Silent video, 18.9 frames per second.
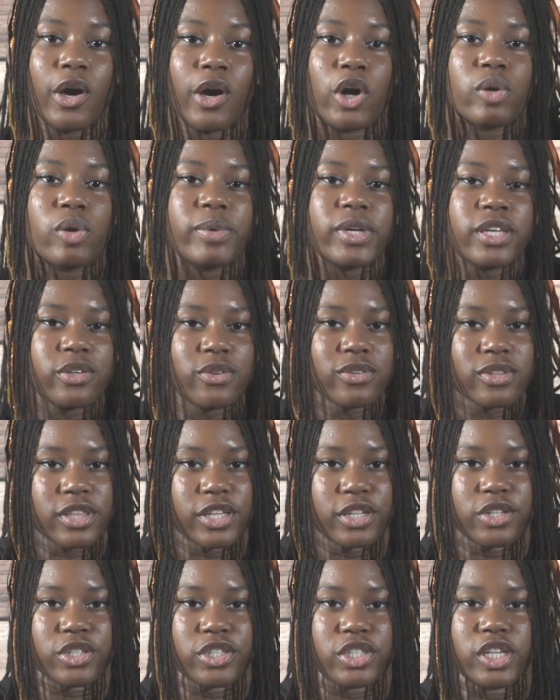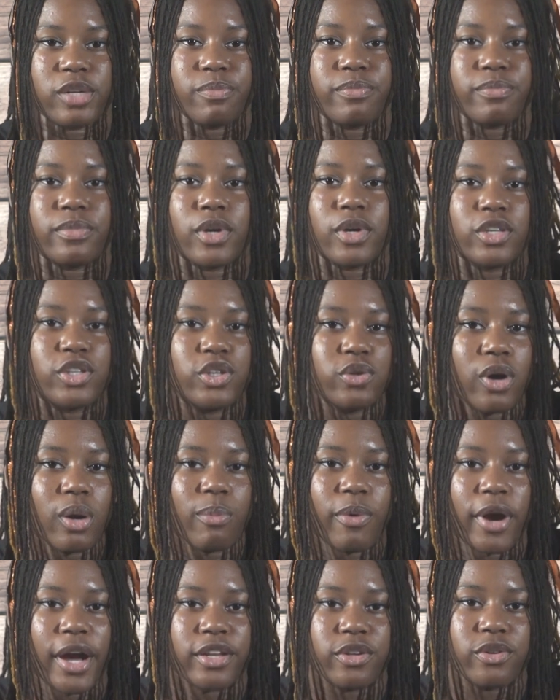HOBY Youth Leadership, Hugh
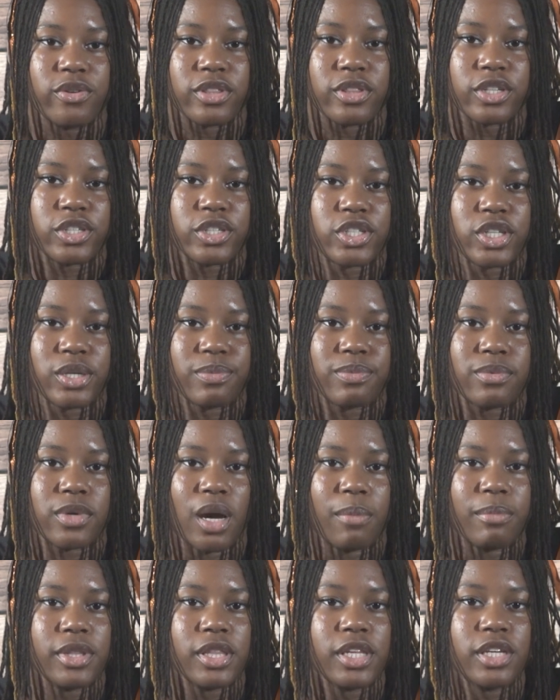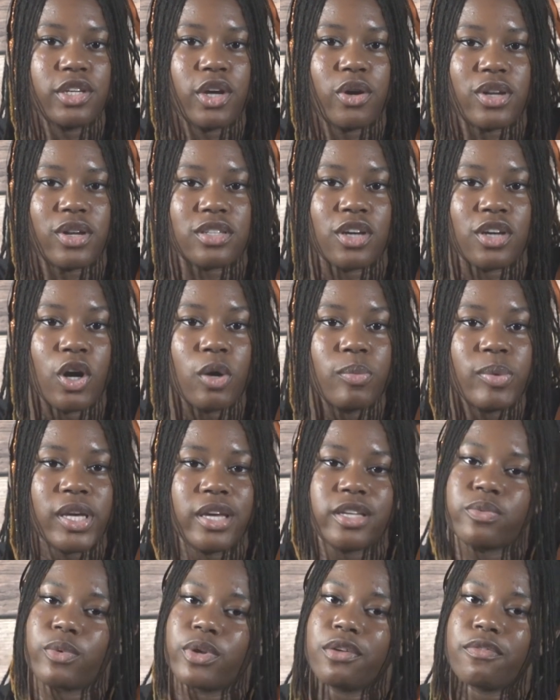O'Brian Youth Leadership, commonly known as HOBY,
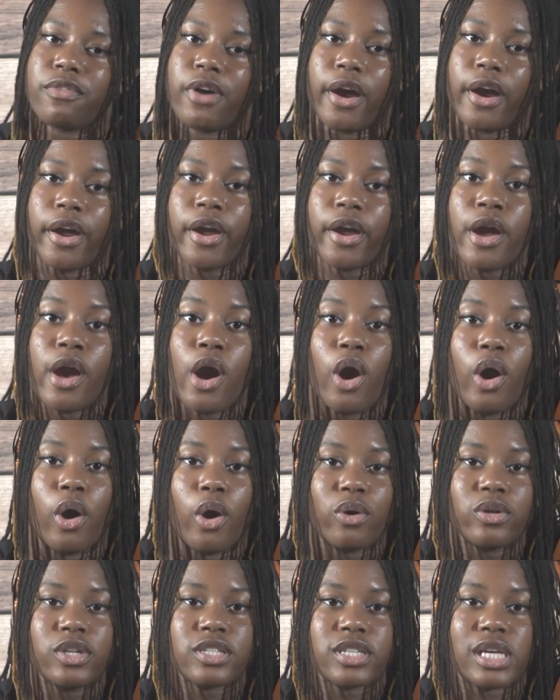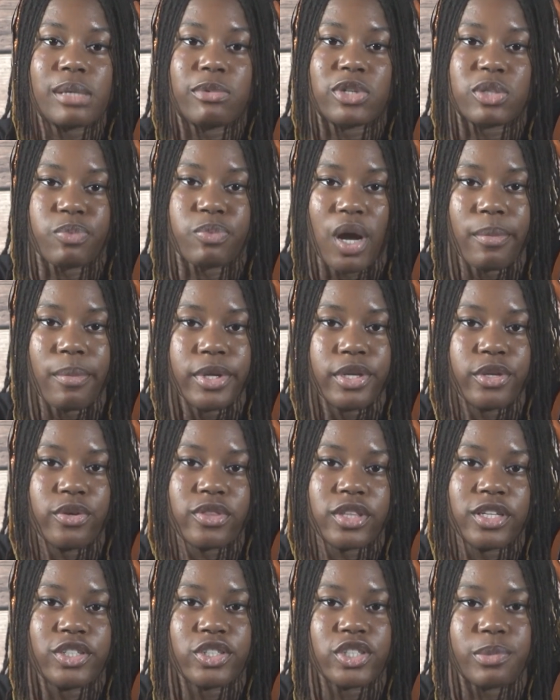is one of our oldest and most prominent youth
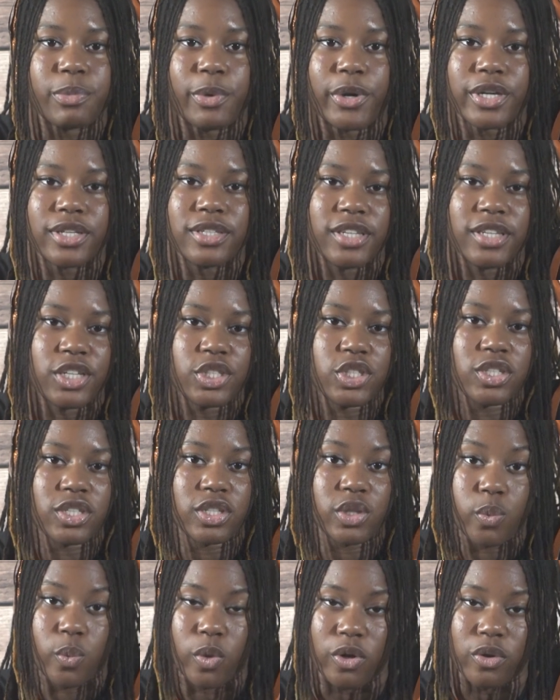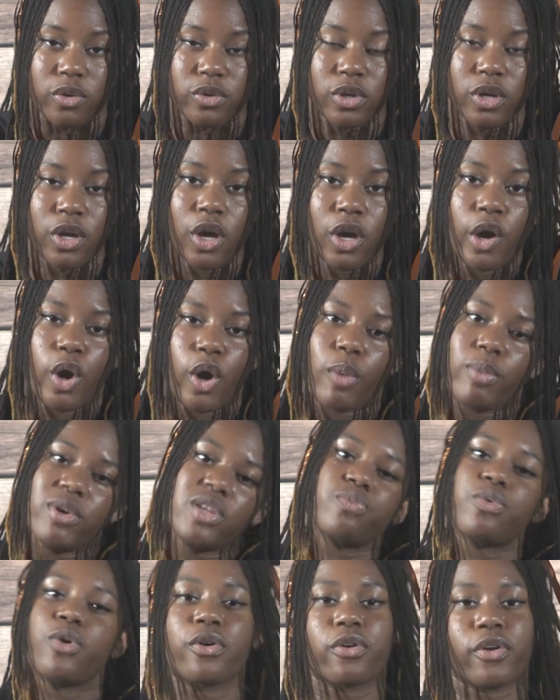leadership organizations in the world. HOBY's
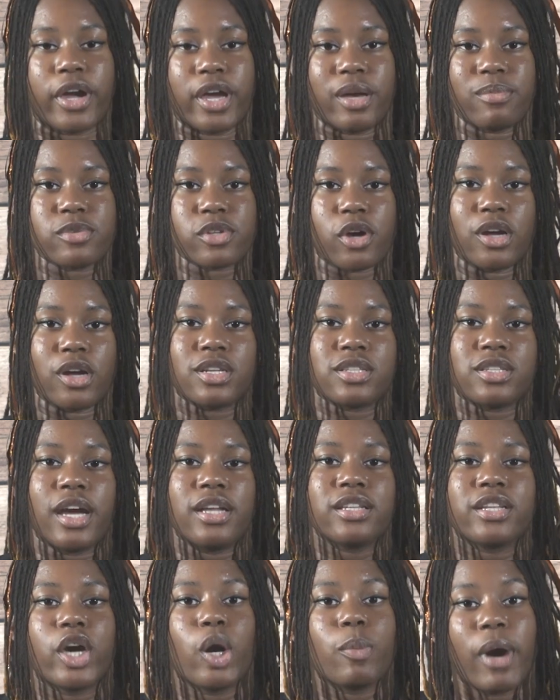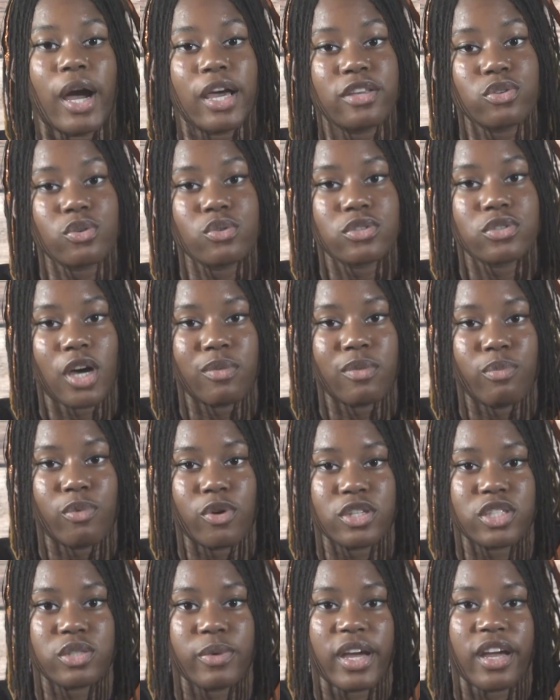programs are designed to help high school
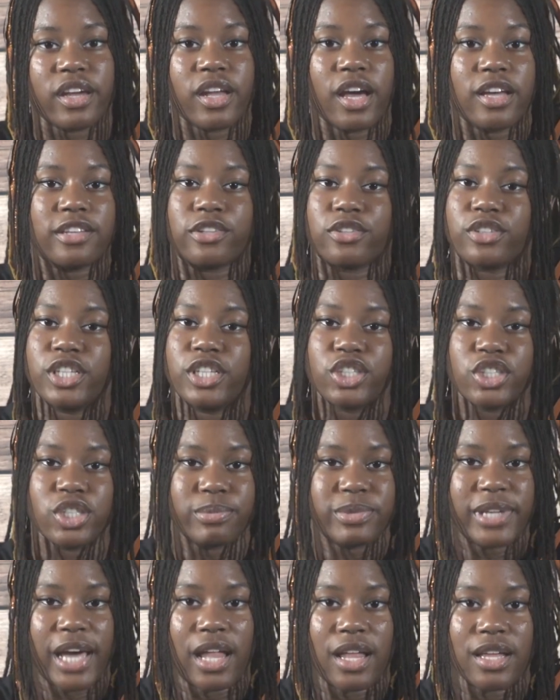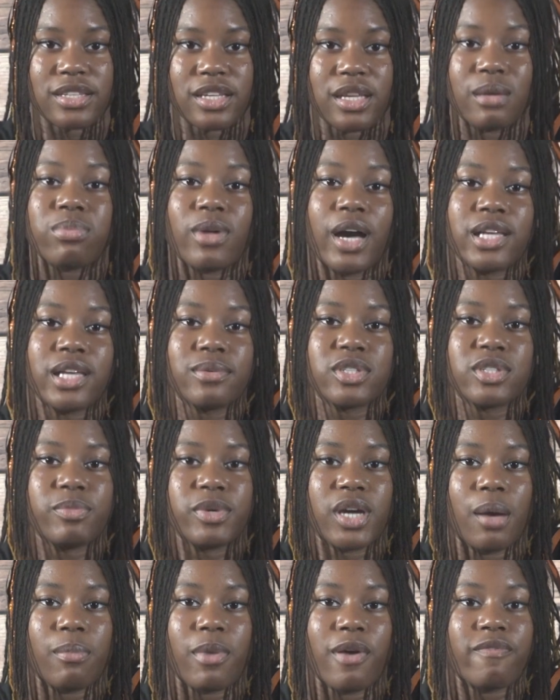sophomores to recognize their leadership talents and apply them to
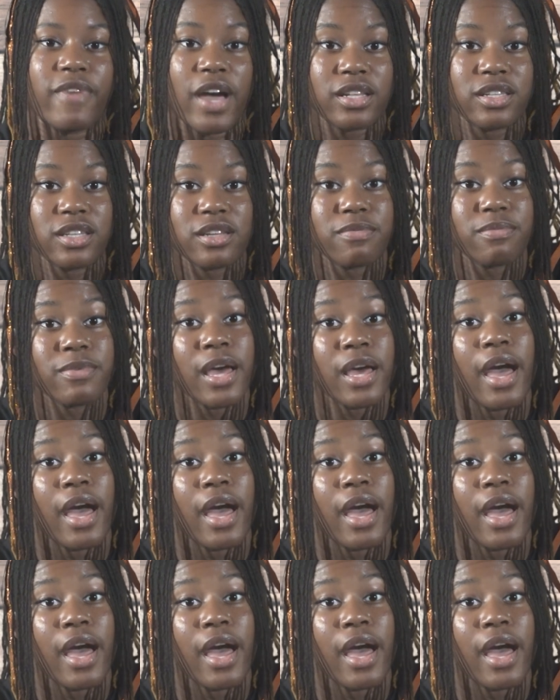become effective,